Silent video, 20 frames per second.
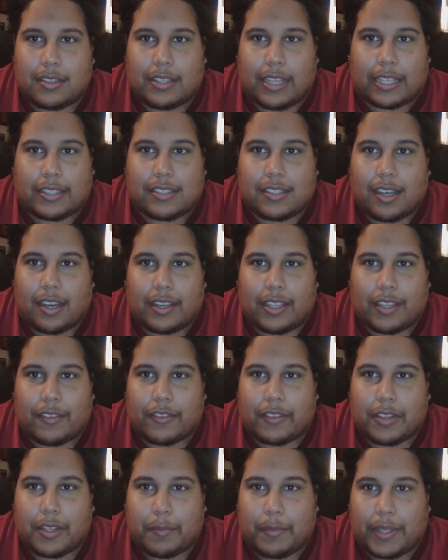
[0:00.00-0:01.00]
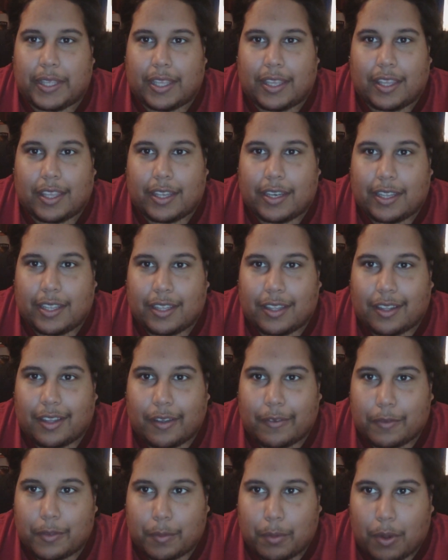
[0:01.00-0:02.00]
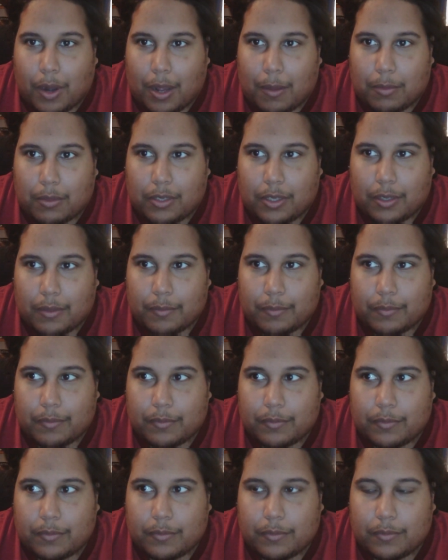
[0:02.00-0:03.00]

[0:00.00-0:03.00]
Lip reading: not even the beginning of the problem.